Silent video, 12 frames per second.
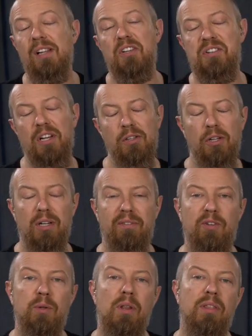Let's take a look at a
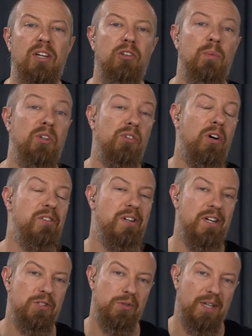few of the things that we saw in
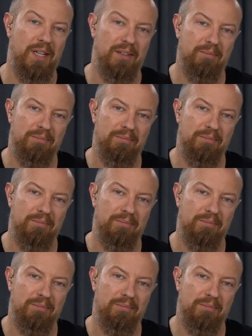today's training.